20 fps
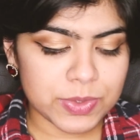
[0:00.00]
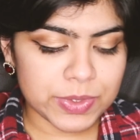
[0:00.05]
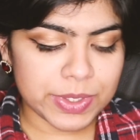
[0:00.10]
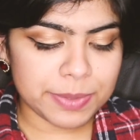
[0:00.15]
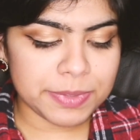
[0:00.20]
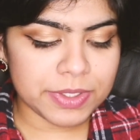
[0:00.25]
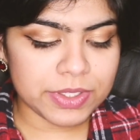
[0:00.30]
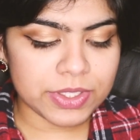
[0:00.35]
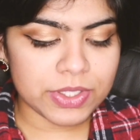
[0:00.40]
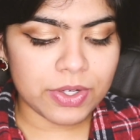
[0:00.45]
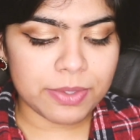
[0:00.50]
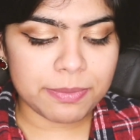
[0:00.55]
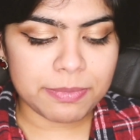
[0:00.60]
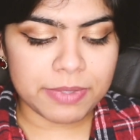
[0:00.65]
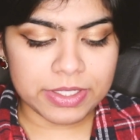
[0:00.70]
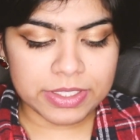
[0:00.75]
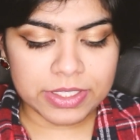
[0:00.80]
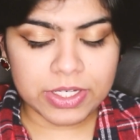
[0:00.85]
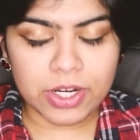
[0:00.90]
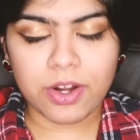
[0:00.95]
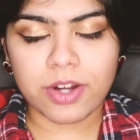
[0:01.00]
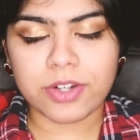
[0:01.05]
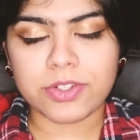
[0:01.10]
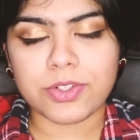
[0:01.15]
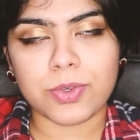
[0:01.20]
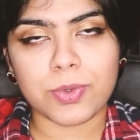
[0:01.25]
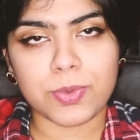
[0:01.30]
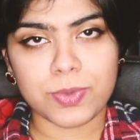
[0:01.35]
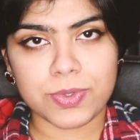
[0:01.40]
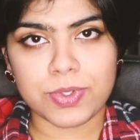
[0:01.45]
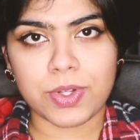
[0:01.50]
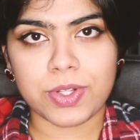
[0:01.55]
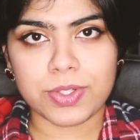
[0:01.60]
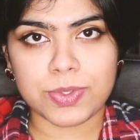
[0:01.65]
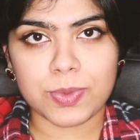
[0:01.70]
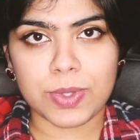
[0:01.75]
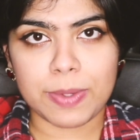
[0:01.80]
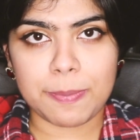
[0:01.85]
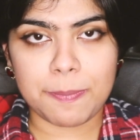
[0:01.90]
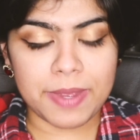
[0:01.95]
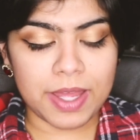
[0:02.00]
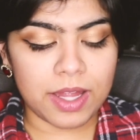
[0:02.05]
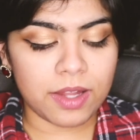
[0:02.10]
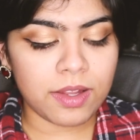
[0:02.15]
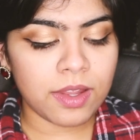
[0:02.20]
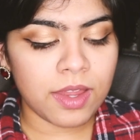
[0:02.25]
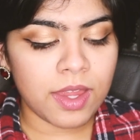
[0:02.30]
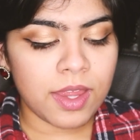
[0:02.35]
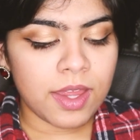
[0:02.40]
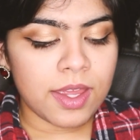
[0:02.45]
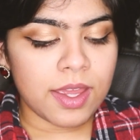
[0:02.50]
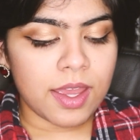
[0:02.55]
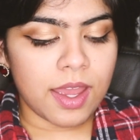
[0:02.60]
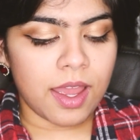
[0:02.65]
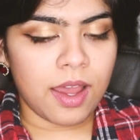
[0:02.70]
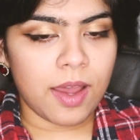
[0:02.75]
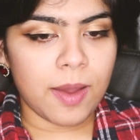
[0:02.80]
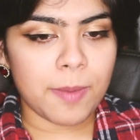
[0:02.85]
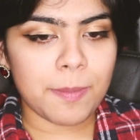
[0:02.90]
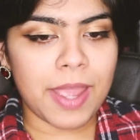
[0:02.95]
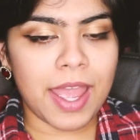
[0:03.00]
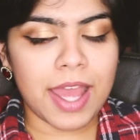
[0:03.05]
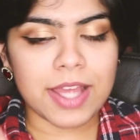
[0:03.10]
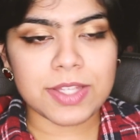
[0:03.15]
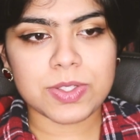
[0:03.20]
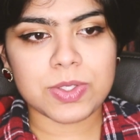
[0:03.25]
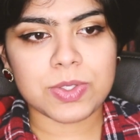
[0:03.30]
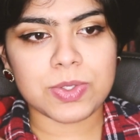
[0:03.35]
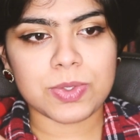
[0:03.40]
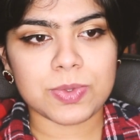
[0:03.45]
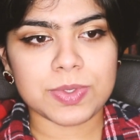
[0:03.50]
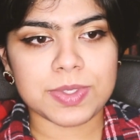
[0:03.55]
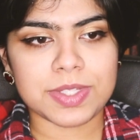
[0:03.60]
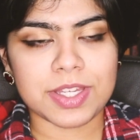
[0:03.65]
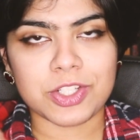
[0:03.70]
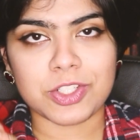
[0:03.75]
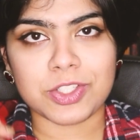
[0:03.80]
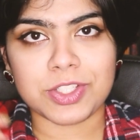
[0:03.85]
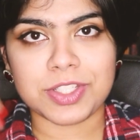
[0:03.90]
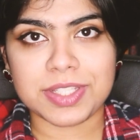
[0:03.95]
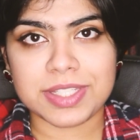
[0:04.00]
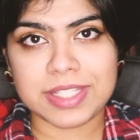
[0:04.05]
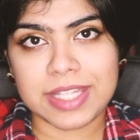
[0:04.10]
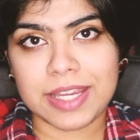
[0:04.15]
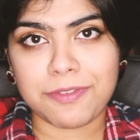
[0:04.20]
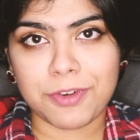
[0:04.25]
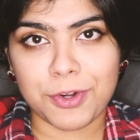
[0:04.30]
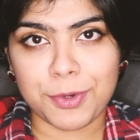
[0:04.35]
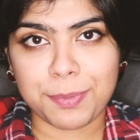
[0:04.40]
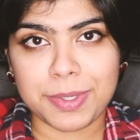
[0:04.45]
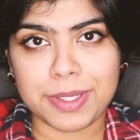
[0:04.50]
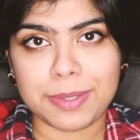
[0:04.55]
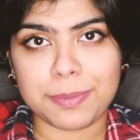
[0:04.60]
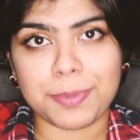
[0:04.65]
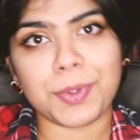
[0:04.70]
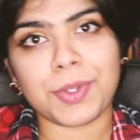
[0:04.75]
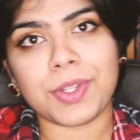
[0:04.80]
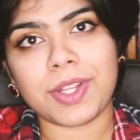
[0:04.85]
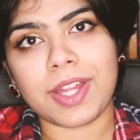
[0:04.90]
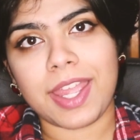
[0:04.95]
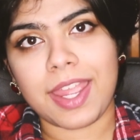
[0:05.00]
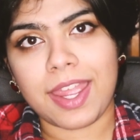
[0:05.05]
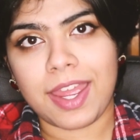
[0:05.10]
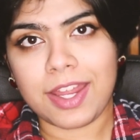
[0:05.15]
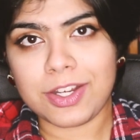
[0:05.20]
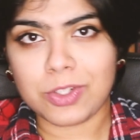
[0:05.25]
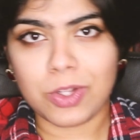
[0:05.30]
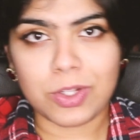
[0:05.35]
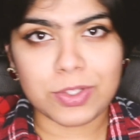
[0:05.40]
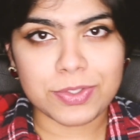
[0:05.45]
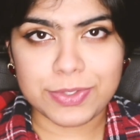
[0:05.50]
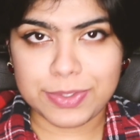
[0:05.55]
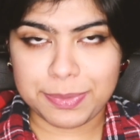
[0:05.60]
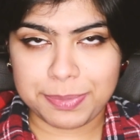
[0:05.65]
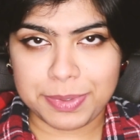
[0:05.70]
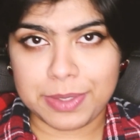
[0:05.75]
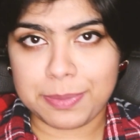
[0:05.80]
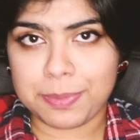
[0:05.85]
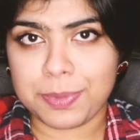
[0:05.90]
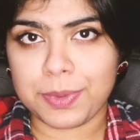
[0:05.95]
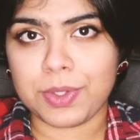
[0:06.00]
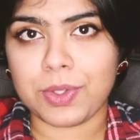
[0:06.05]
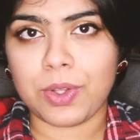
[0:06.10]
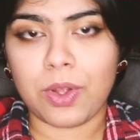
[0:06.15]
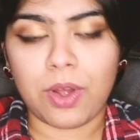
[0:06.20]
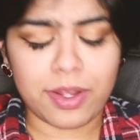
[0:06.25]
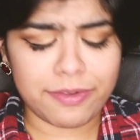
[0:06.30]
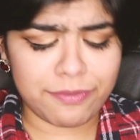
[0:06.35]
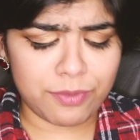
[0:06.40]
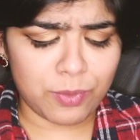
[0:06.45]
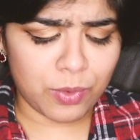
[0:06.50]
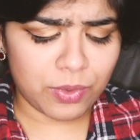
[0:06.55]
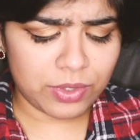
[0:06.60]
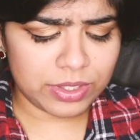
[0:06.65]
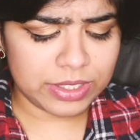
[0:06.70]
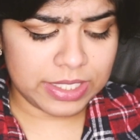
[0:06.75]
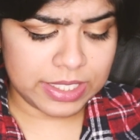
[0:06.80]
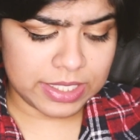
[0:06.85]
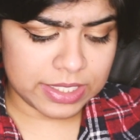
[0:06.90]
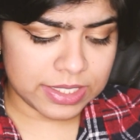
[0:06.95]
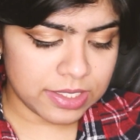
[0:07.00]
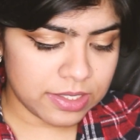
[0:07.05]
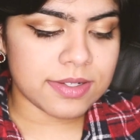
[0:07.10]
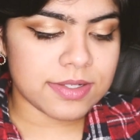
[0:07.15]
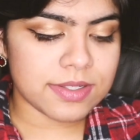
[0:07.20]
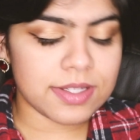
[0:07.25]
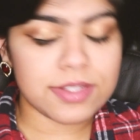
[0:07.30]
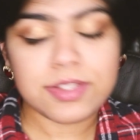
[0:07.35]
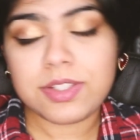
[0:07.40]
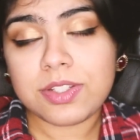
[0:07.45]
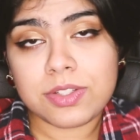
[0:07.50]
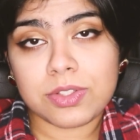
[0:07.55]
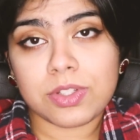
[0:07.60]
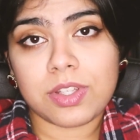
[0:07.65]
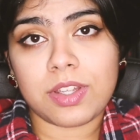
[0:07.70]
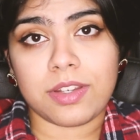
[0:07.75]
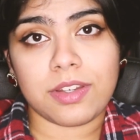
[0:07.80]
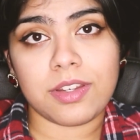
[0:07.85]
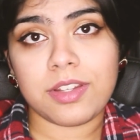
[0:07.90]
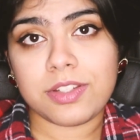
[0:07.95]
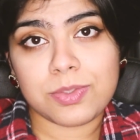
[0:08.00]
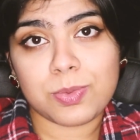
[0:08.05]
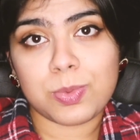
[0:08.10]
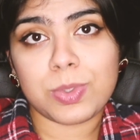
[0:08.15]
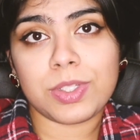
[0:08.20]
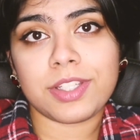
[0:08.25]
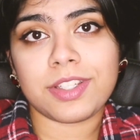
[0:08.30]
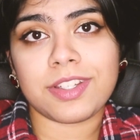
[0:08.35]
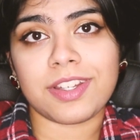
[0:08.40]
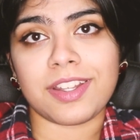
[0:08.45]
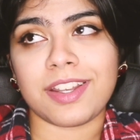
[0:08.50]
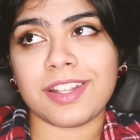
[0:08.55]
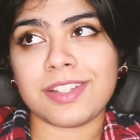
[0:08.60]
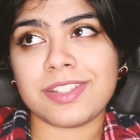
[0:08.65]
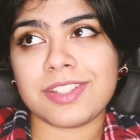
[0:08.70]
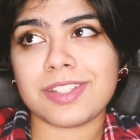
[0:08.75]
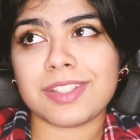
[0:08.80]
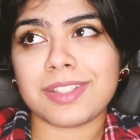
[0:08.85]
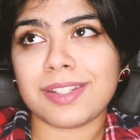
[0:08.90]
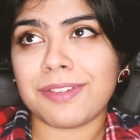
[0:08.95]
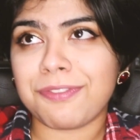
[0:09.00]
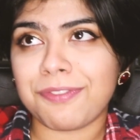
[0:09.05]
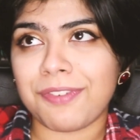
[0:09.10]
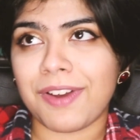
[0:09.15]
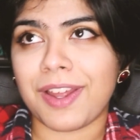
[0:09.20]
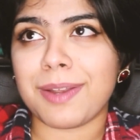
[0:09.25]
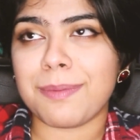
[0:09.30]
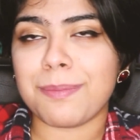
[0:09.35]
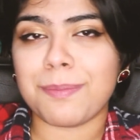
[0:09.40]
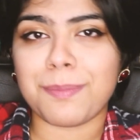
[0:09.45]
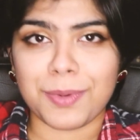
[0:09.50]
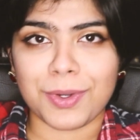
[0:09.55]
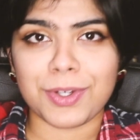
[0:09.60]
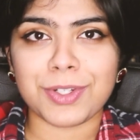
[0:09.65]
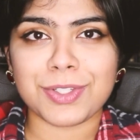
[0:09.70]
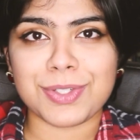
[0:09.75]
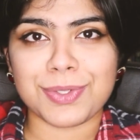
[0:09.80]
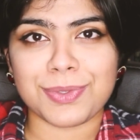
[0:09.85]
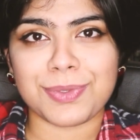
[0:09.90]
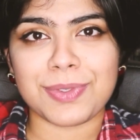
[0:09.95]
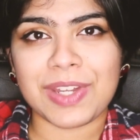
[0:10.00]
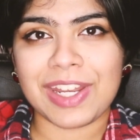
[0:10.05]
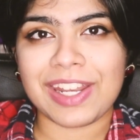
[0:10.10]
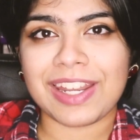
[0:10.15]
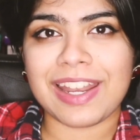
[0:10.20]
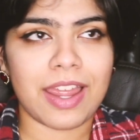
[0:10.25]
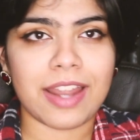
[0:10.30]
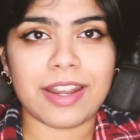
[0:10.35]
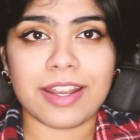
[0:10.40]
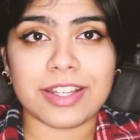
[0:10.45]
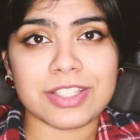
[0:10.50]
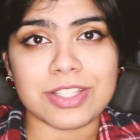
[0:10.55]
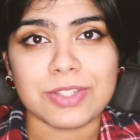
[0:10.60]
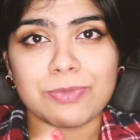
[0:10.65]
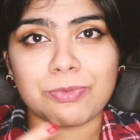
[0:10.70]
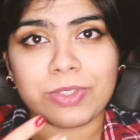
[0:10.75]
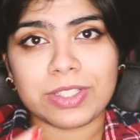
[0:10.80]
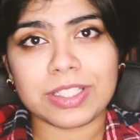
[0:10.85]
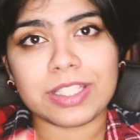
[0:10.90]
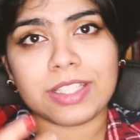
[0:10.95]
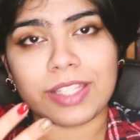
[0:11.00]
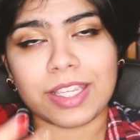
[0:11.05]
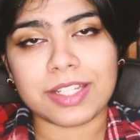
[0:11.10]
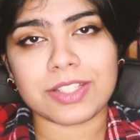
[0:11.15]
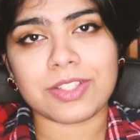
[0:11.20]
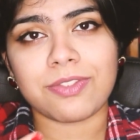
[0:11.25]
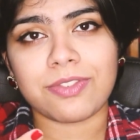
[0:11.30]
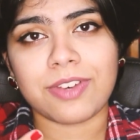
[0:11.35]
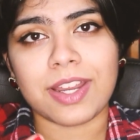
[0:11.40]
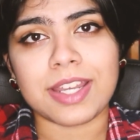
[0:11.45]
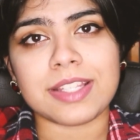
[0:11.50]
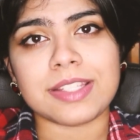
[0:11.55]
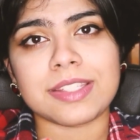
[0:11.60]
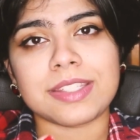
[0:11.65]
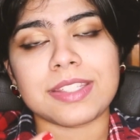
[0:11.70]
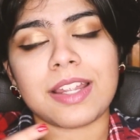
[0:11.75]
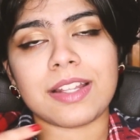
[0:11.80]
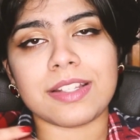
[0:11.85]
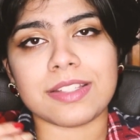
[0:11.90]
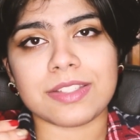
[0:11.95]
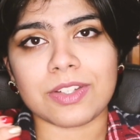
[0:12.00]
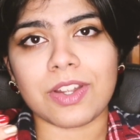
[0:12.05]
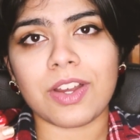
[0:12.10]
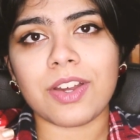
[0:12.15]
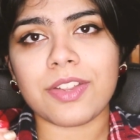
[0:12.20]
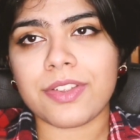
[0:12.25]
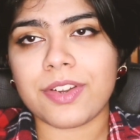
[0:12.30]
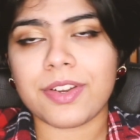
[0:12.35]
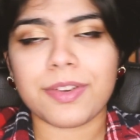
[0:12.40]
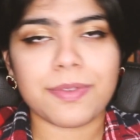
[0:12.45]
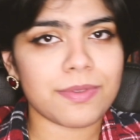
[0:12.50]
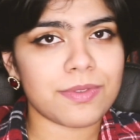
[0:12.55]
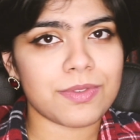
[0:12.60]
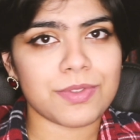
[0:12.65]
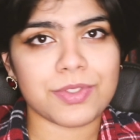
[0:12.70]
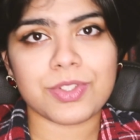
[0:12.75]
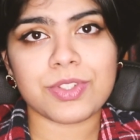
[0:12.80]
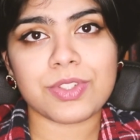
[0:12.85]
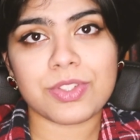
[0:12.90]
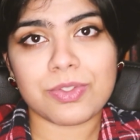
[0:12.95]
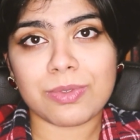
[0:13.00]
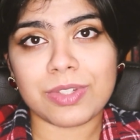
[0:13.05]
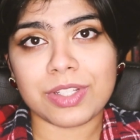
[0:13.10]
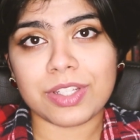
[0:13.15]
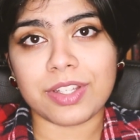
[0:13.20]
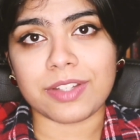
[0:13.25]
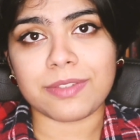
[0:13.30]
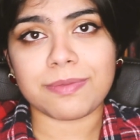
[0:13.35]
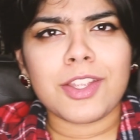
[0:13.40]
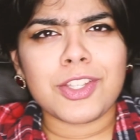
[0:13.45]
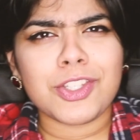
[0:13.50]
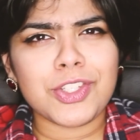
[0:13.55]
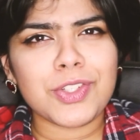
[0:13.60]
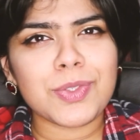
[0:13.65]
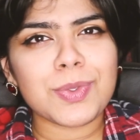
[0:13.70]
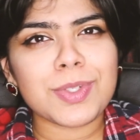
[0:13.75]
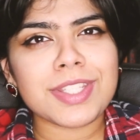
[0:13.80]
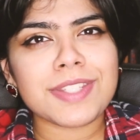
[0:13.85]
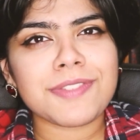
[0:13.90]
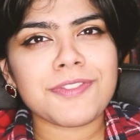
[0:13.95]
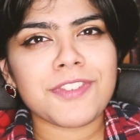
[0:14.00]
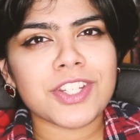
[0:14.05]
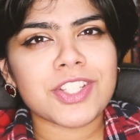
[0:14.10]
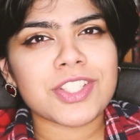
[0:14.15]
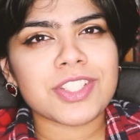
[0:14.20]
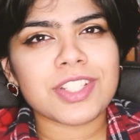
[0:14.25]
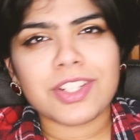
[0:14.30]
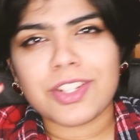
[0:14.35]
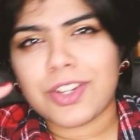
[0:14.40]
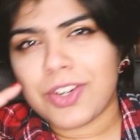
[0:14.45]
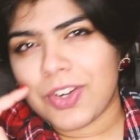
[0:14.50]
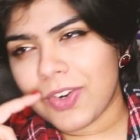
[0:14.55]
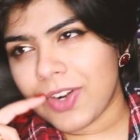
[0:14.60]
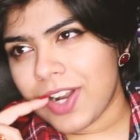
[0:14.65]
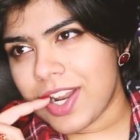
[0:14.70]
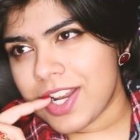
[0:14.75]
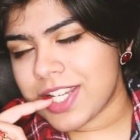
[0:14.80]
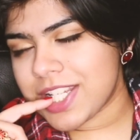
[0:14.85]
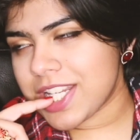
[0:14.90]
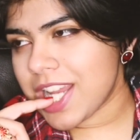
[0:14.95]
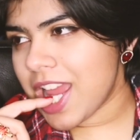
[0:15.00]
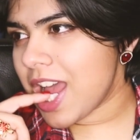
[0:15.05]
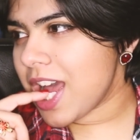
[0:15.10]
The Camellia main character who is also a belle, um, has to essentially save her people and also the people of Orleans. And it's just good. It's really good. It's just a fun book to read and I just really liked her writing style as an author. She's just really good. Newest fictional crush.